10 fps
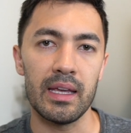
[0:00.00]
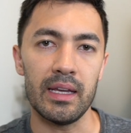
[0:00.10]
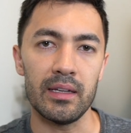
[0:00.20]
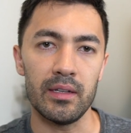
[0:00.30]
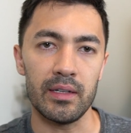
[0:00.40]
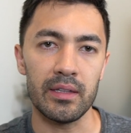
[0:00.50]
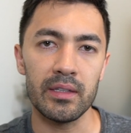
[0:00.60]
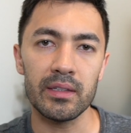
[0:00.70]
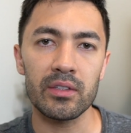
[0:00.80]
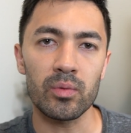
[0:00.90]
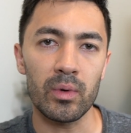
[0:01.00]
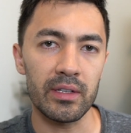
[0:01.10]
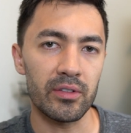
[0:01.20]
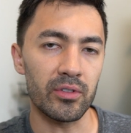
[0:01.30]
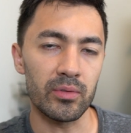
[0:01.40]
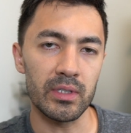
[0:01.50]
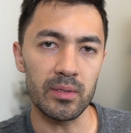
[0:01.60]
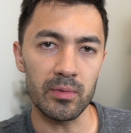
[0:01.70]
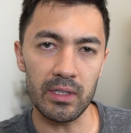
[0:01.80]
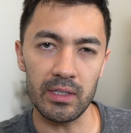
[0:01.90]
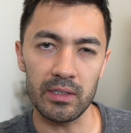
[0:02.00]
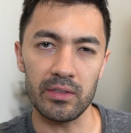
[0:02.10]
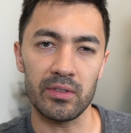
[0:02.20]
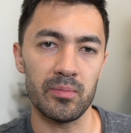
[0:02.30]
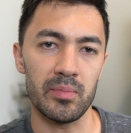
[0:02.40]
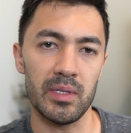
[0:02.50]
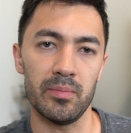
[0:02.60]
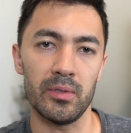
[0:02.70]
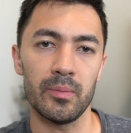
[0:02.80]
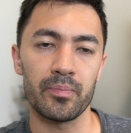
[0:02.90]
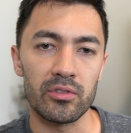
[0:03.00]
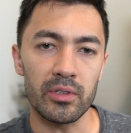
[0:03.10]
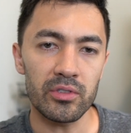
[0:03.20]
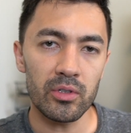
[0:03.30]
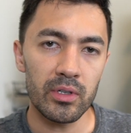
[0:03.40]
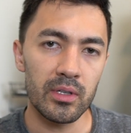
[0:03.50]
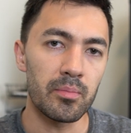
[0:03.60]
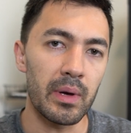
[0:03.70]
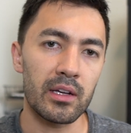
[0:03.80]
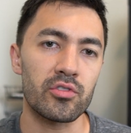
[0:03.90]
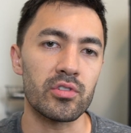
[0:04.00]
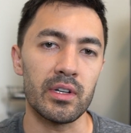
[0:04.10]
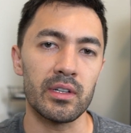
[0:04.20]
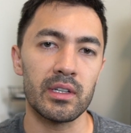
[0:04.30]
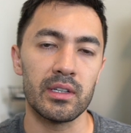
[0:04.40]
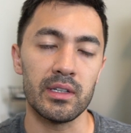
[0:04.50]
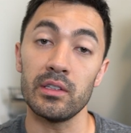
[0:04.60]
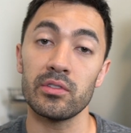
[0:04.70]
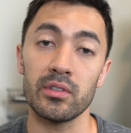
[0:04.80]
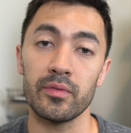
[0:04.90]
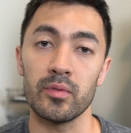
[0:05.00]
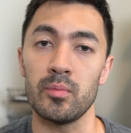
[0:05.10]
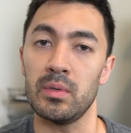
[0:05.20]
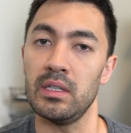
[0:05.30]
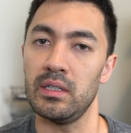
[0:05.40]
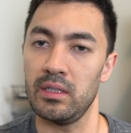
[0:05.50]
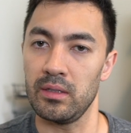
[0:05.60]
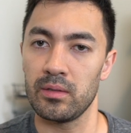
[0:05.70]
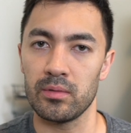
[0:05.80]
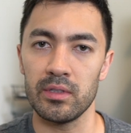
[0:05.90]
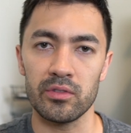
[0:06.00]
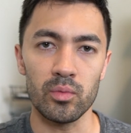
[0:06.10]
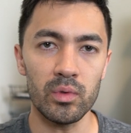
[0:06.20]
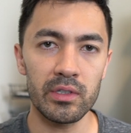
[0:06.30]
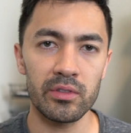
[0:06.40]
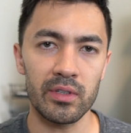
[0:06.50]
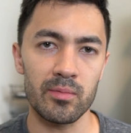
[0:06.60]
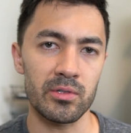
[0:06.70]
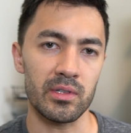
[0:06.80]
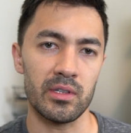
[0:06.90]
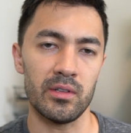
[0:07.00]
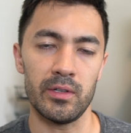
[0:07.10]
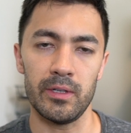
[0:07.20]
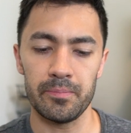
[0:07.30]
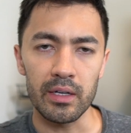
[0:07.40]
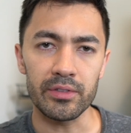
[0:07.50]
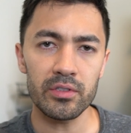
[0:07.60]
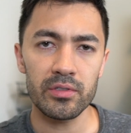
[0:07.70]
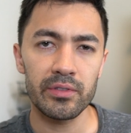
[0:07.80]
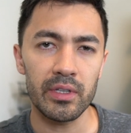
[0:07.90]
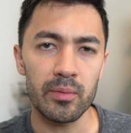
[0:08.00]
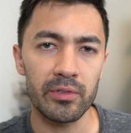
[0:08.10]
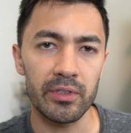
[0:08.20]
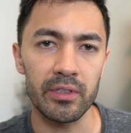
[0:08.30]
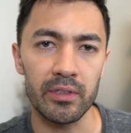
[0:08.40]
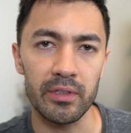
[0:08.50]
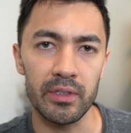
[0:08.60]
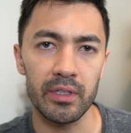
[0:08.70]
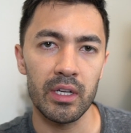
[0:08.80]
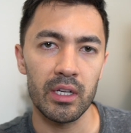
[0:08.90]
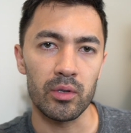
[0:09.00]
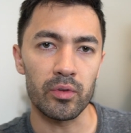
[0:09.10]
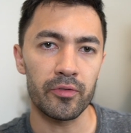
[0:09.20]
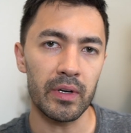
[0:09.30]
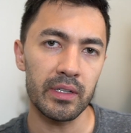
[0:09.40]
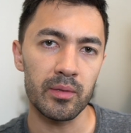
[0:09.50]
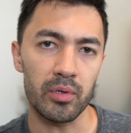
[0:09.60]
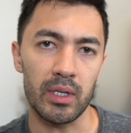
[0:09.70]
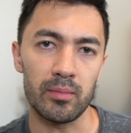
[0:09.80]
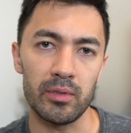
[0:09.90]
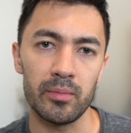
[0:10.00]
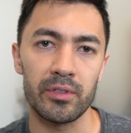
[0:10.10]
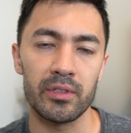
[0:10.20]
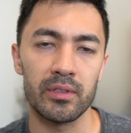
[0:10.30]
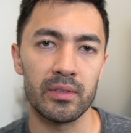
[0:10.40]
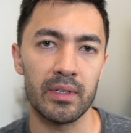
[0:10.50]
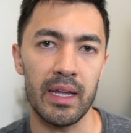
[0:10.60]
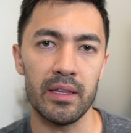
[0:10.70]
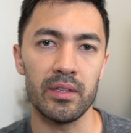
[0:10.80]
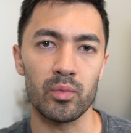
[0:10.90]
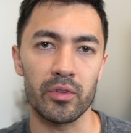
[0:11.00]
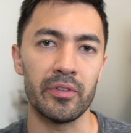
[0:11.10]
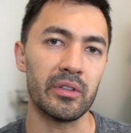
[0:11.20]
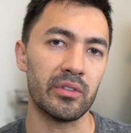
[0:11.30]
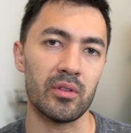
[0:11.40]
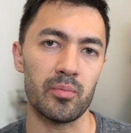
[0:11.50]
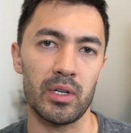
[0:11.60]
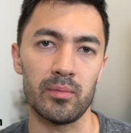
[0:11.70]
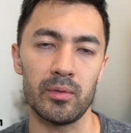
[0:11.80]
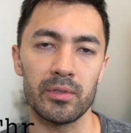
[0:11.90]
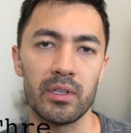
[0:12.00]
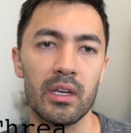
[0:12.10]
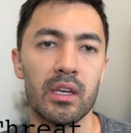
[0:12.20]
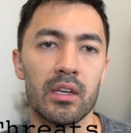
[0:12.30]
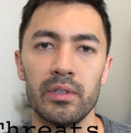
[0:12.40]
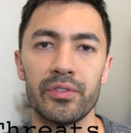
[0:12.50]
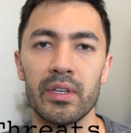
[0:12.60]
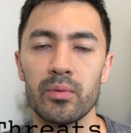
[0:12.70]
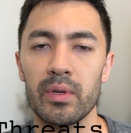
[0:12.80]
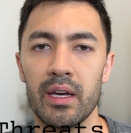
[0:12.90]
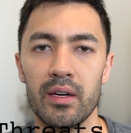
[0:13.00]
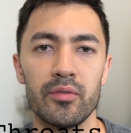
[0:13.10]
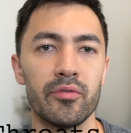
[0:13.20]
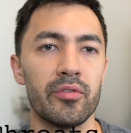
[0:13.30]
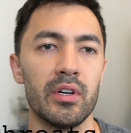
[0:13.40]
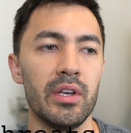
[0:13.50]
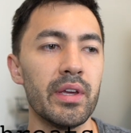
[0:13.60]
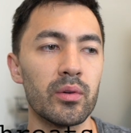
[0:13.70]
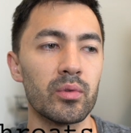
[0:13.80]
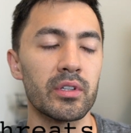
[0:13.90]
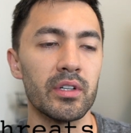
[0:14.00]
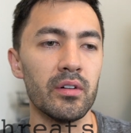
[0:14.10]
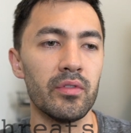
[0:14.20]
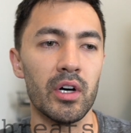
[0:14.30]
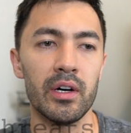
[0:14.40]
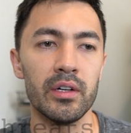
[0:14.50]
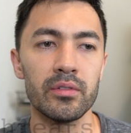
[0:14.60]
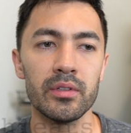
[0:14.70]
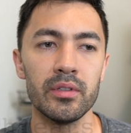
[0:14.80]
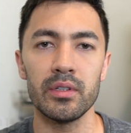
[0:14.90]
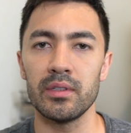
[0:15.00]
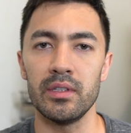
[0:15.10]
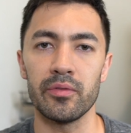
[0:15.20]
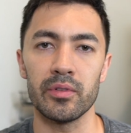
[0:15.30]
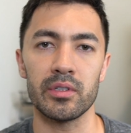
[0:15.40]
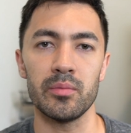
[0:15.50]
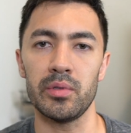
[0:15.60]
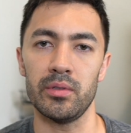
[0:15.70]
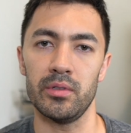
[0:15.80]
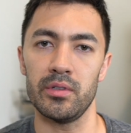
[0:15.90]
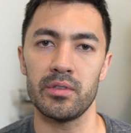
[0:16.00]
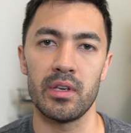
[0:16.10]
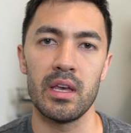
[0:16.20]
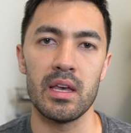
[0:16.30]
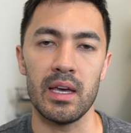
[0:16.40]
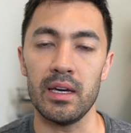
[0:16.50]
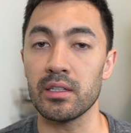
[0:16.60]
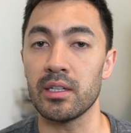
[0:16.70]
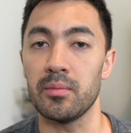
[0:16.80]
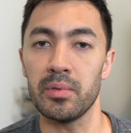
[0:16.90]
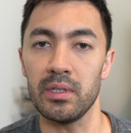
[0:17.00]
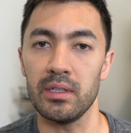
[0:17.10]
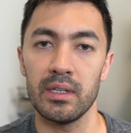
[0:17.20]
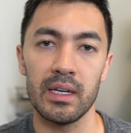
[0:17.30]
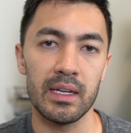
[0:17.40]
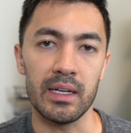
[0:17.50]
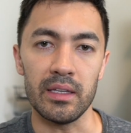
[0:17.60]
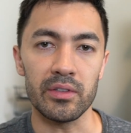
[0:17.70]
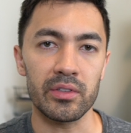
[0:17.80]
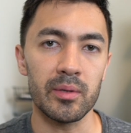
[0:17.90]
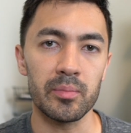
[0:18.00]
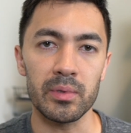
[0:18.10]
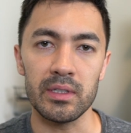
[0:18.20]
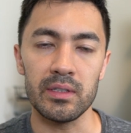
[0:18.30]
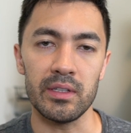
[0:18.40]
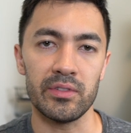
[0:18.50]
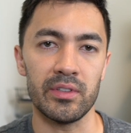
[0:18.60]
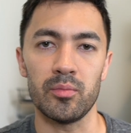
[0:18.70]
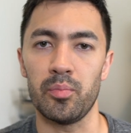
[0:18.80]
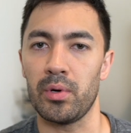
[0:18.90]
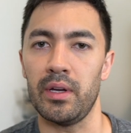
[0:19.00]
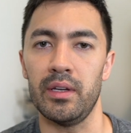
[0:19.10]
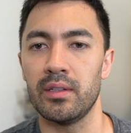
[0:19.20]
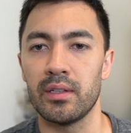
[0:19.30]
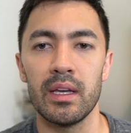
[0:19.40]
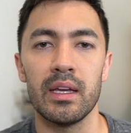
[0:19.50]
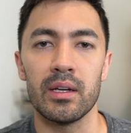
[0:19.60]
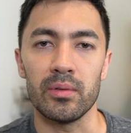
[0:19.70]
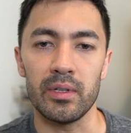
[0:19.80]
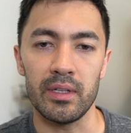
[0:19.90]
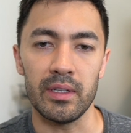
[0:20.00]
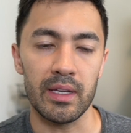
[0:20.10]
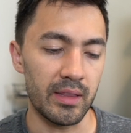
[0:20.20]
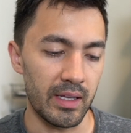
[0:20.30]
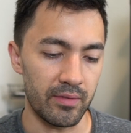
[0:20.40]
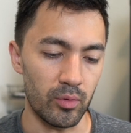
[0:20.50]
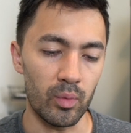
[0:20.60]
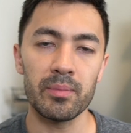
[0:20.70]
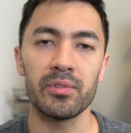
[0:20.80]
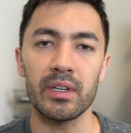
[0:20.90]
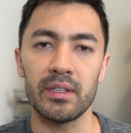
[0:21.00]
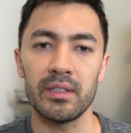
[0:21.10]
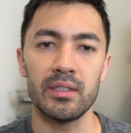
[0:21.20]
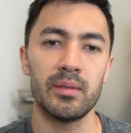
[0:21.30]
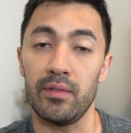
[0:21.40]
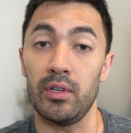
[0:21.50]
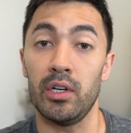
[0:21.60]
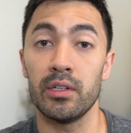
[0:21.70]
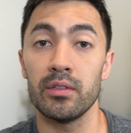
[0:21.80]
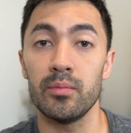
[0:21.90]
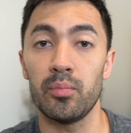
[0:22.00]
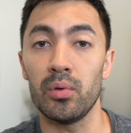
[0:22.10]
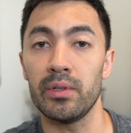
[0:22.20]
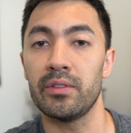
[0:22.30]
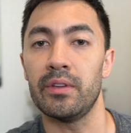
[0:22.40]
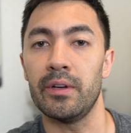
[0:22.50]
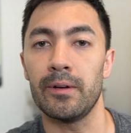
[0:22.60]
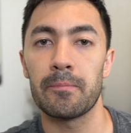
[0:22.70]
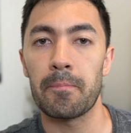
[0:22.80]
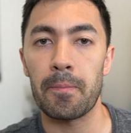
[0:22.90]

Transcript: And I think that's why it's so intimidating to some people. So let's go ahead and backtrack and let's start from the beginning, right? So what is cybersecurity? Essentially cybersecurity, we're finding problems and then we're fixing the problems let's say we have a network of 100 different computers at a company and this company they sell bread right and they have a website up they have 100 employees there